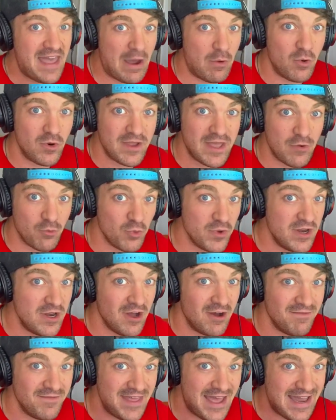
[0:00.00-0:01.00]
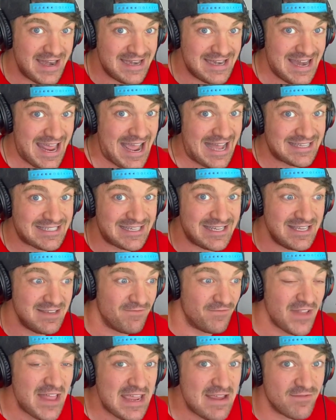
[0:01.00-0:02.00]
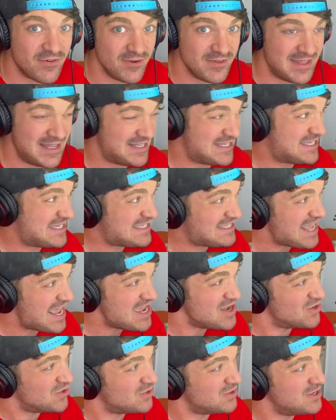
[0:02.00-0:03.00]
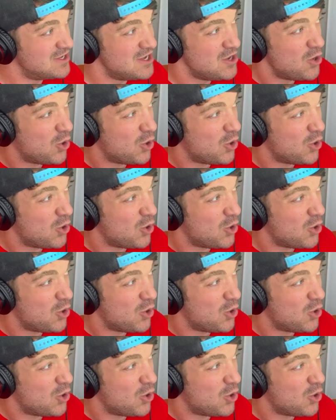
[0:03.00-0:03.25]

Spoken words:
that will get rid of that nasty flavor, that stale,